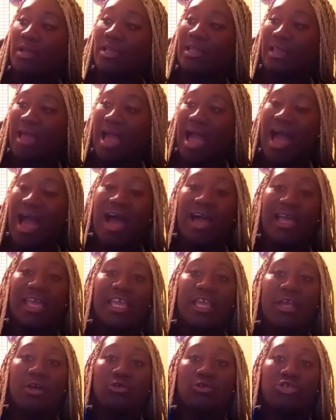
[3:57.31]
in High
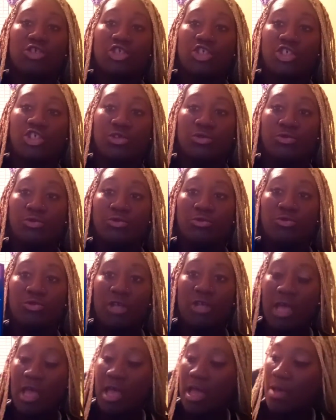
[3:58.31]
Heel
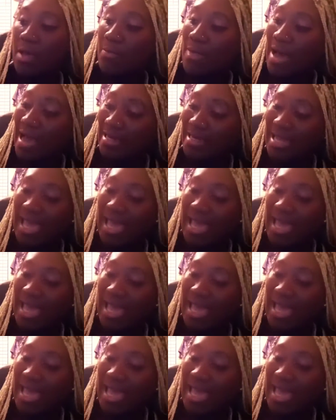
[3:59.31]
Shoes by